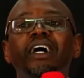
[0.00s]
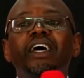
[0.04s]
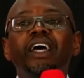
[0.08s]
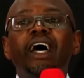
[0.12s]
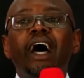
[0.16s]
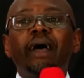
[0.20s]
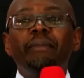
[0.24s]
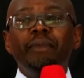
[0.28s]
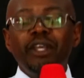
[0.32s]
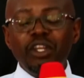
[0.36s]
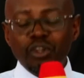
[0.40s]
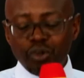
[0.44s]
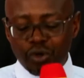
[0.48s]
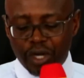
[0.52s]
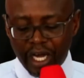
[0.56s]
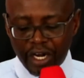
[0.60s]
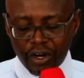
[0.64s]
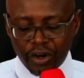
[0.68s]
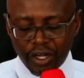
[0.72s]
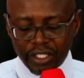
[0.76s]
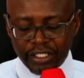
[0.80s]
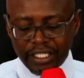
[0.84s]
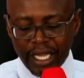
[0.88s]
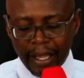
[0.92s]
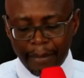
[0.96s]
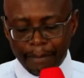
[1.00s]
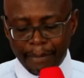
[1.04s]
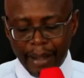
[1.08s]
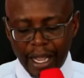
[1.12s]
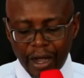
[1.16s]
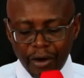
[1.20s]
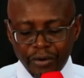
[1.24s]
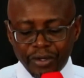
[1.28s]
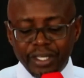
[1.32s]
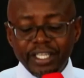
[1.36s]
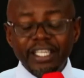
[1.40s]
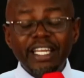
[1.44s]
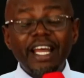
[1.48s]
I mean, you cannot
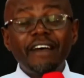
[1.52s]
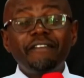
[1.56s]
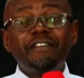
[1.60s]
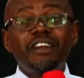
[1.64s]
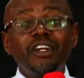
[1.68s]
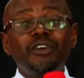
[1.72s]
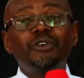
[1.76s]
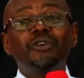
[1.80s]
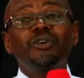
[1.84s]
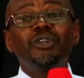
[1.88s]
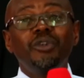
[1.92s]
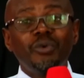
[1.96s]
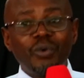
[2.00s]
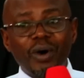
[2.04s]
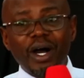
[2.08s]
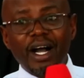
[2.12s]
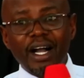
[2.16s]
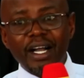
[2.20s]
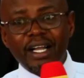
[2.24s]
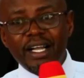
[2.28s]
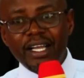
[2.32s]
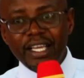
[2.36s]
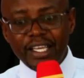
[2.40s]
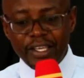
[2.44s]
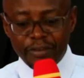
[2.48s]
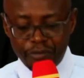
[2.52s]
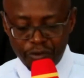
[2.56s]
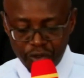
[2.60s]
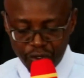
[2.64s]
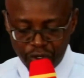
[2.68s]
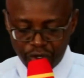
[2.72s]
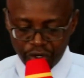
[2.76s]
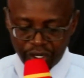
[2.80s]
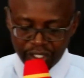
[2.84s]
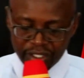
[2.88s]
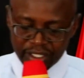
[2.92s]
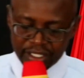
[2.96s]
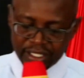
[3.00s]
abound in every good work if you
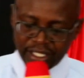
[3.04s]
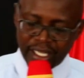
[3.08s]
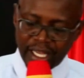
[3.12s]
don't